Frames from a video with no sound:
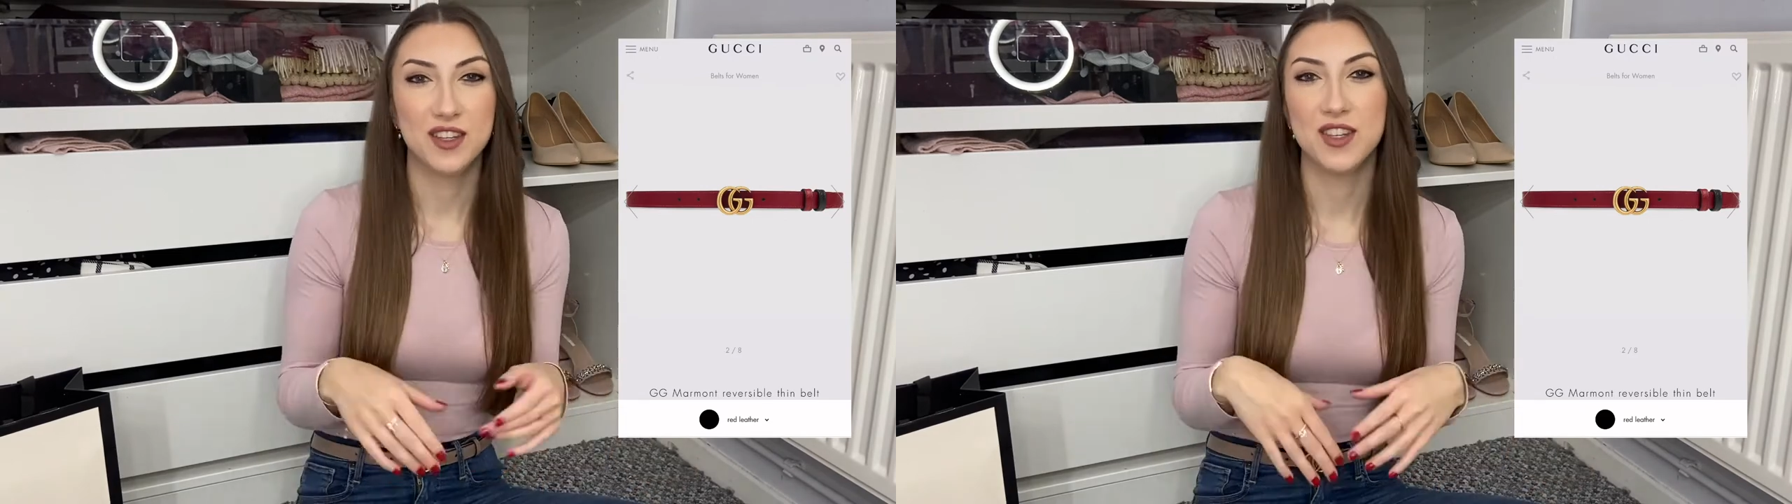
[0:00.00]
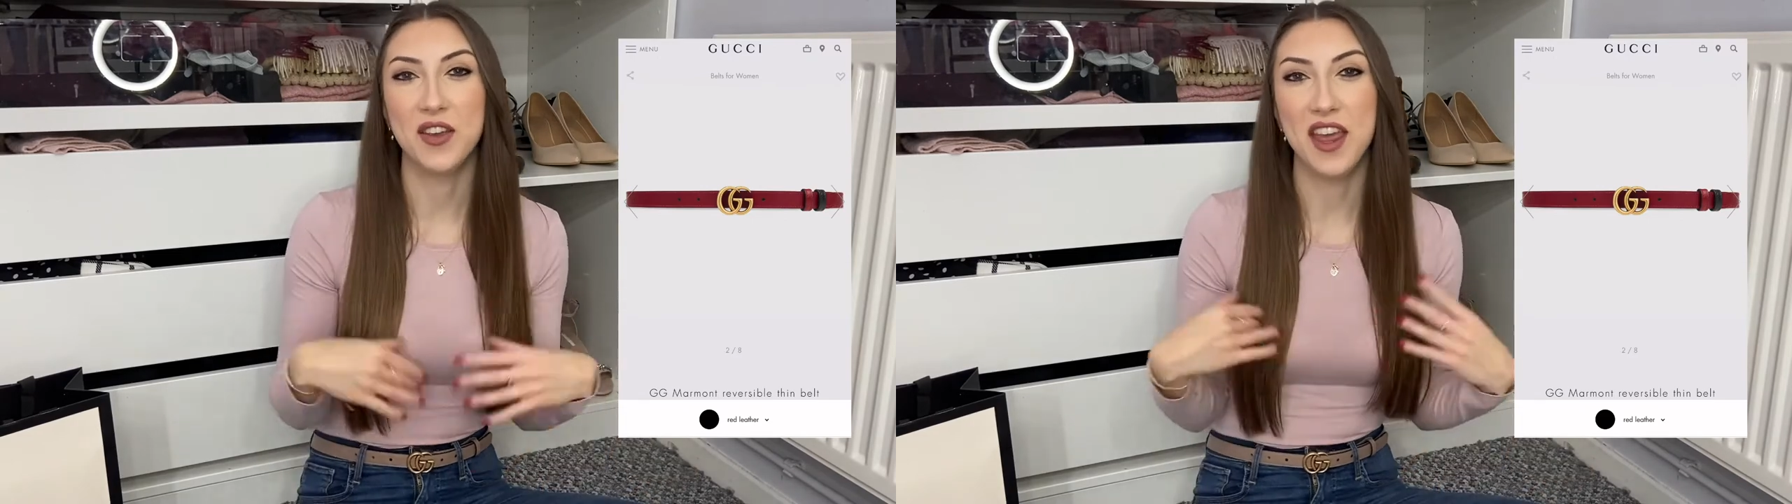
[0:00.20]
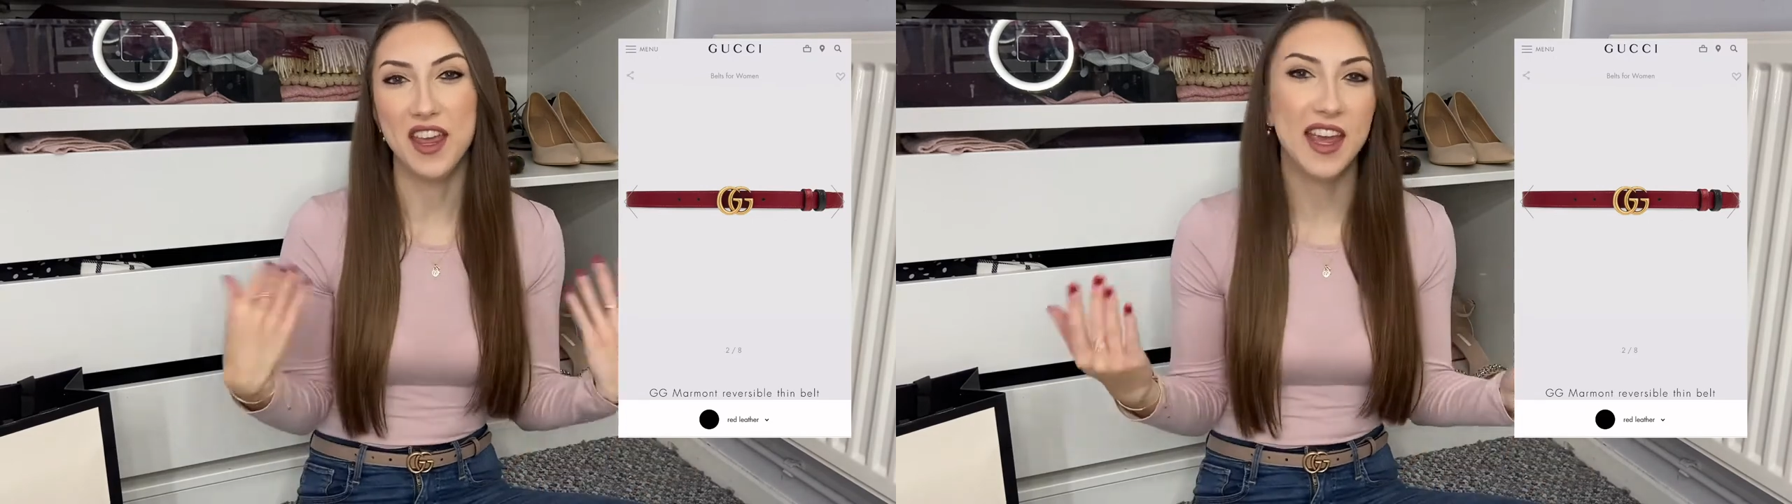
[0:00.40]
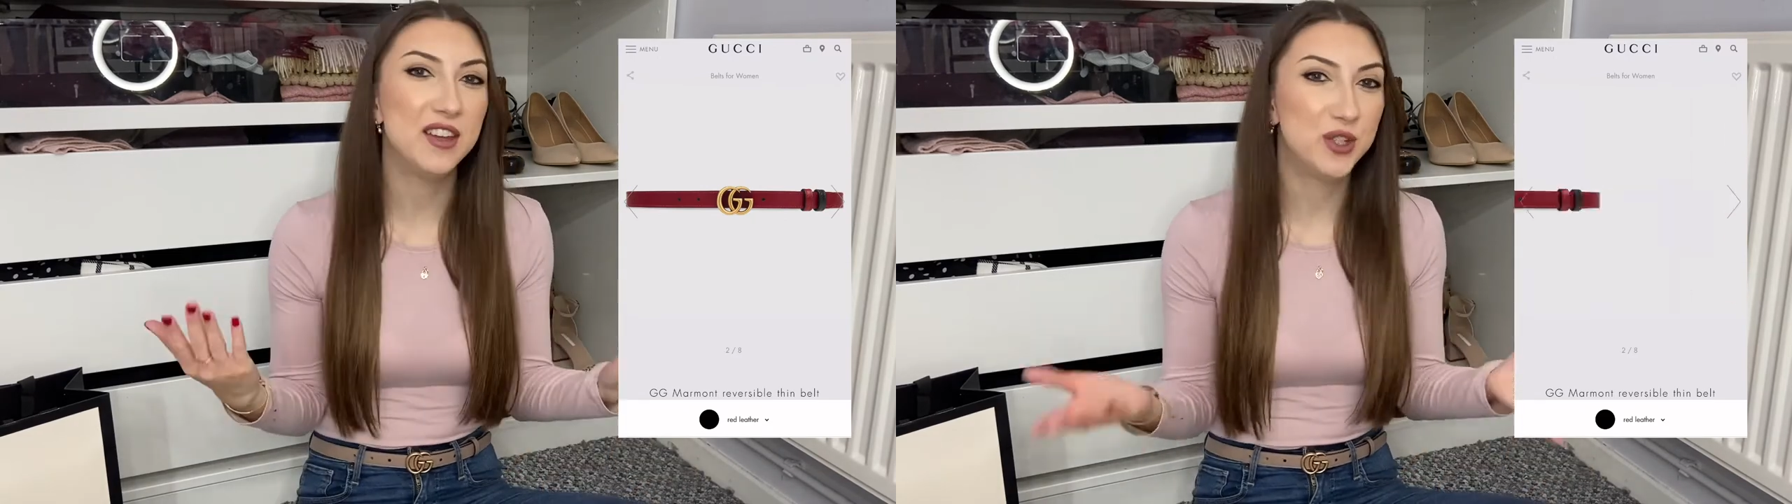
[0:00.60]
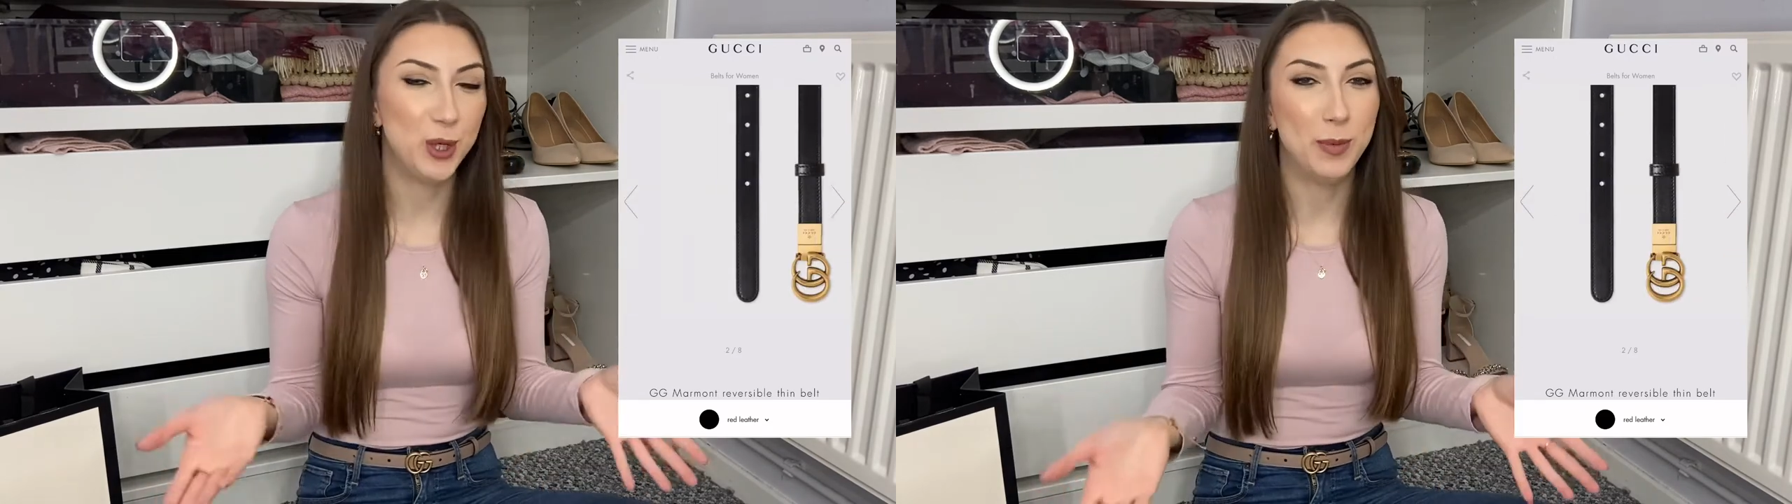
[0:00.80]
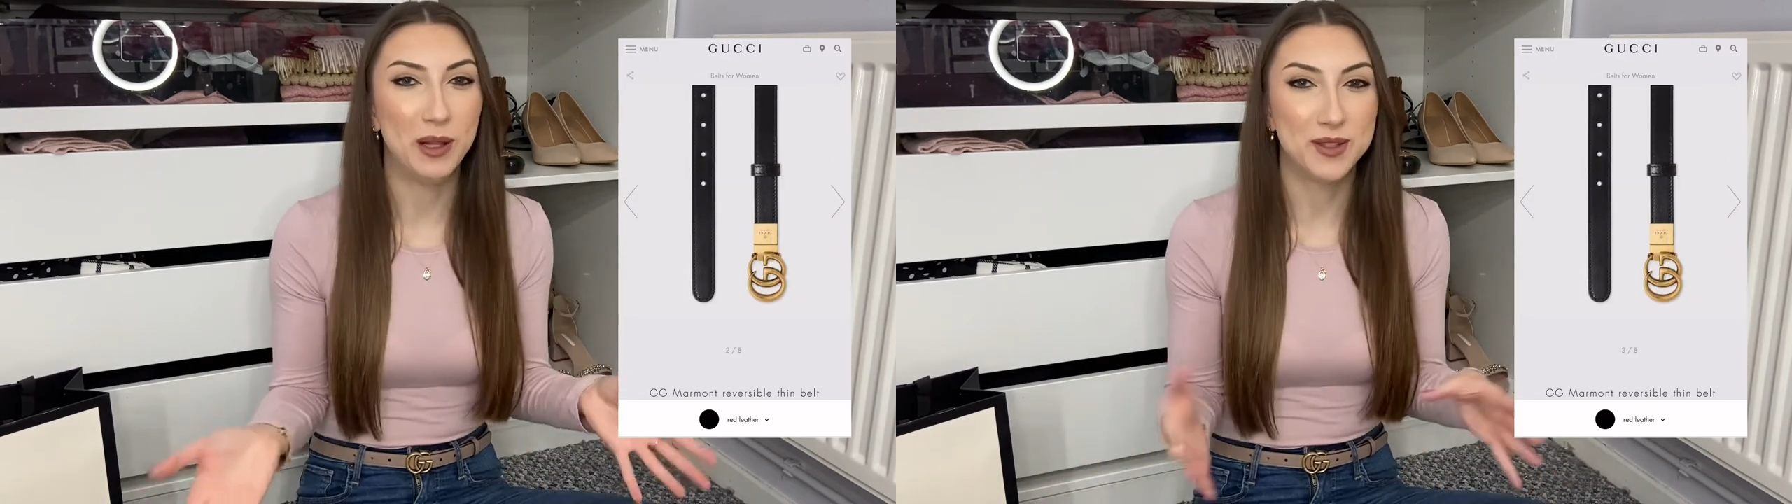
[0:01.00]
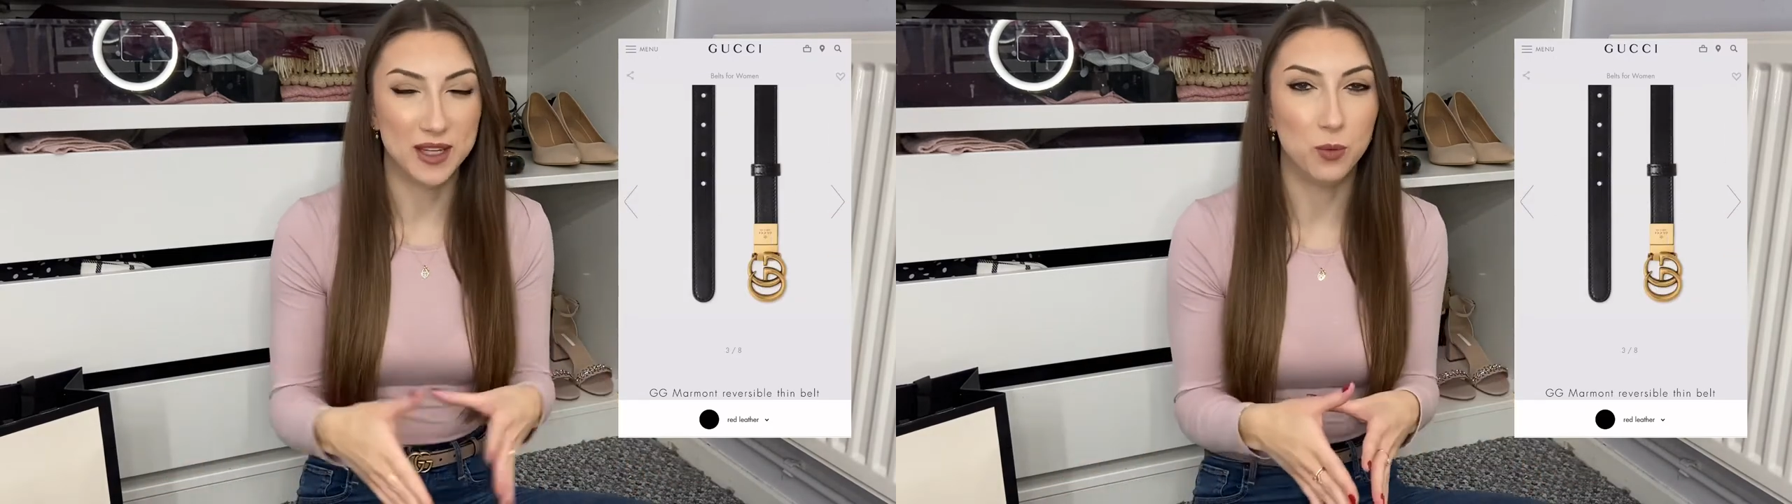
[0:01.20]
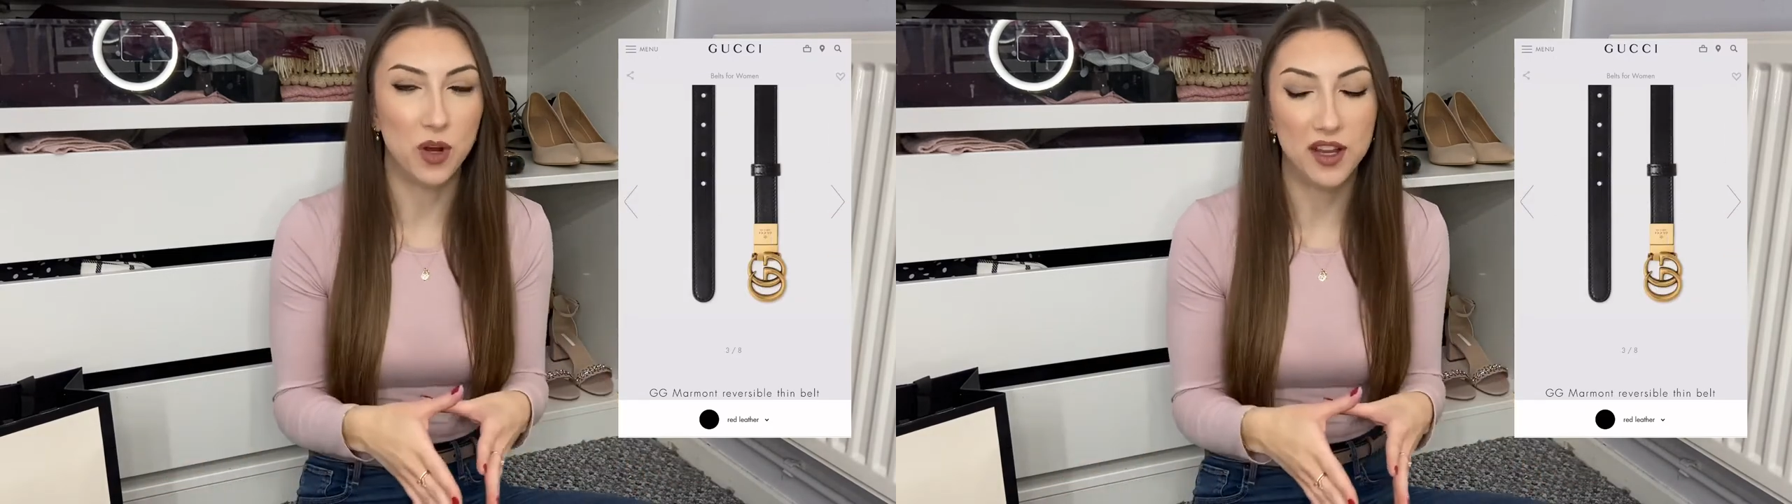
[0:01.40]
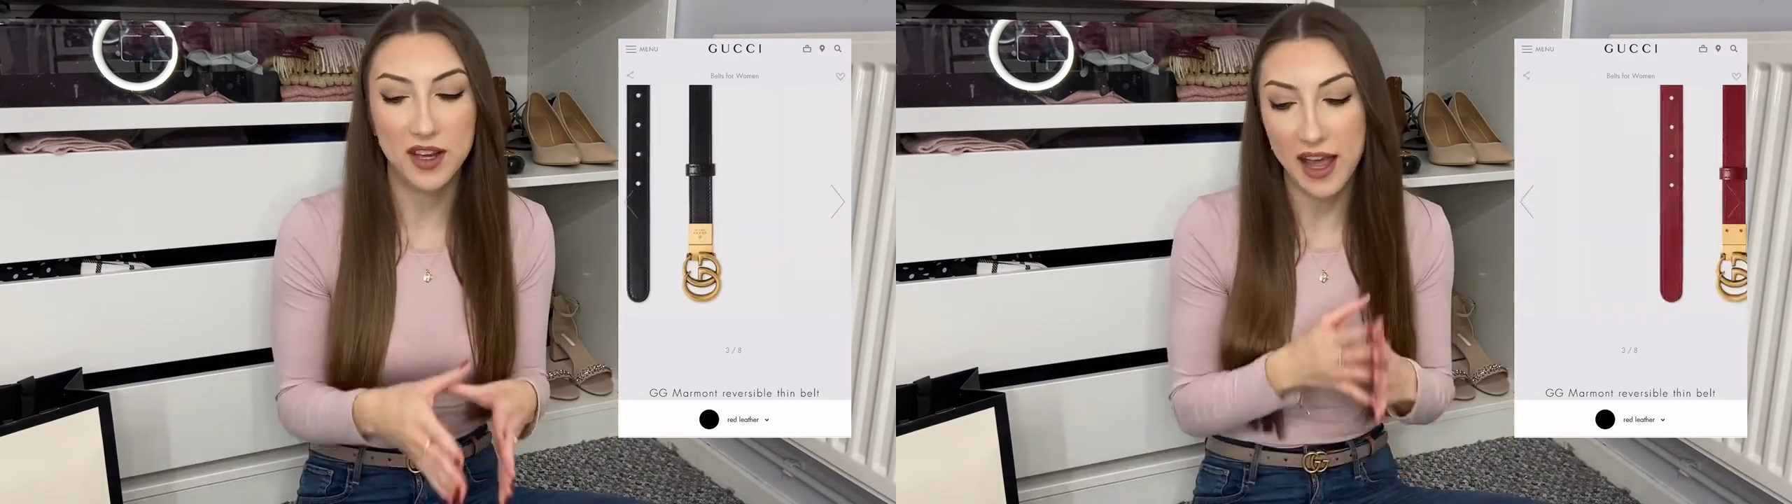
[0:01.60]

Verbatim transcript: So yeah, you're getting two belts in one,